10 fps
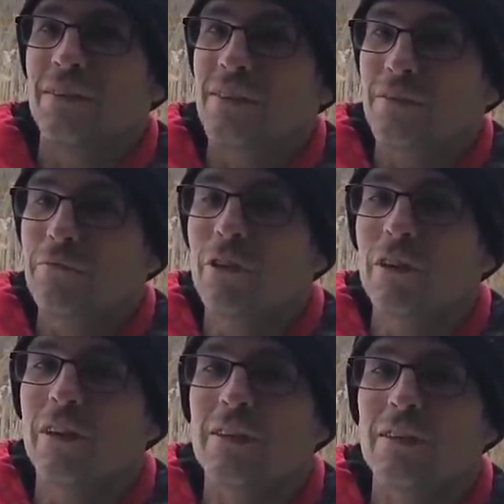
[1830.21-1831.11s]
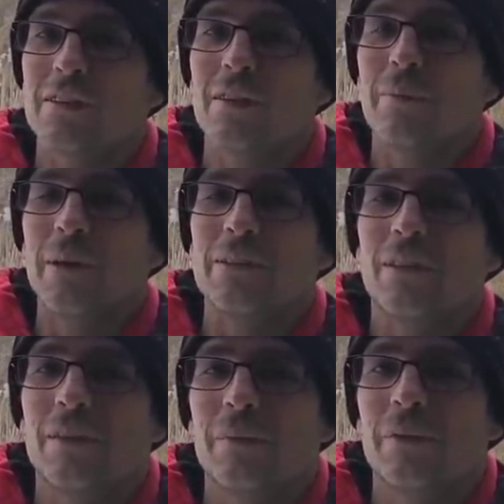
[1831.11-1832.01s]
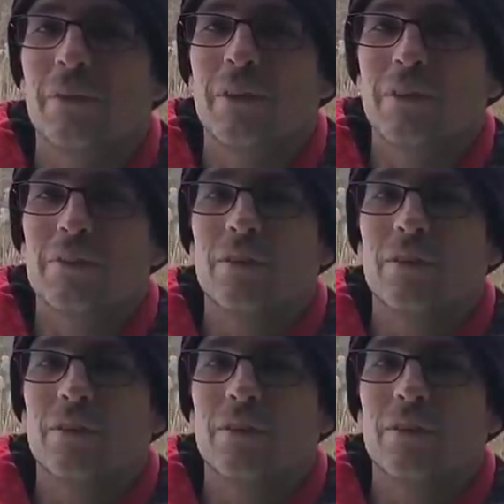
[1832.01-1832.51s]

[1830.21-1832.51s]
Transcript: It's, it really is. It's an amazing community.